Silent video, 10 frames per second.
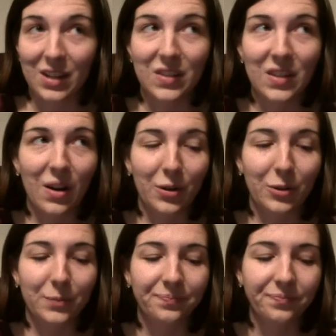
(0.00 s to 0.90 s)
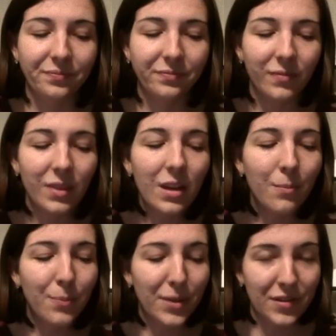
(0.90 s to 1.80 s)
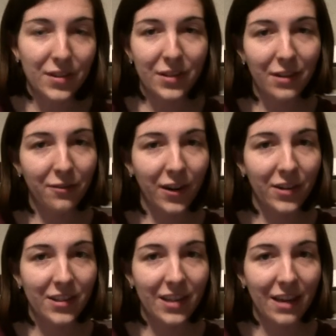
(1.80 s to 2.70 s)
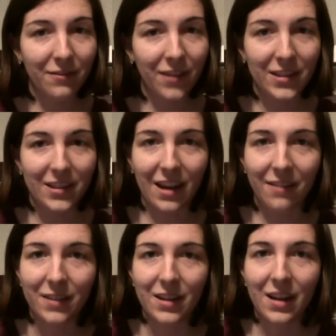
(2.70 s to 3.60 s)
So business stuff first, then fun stuff.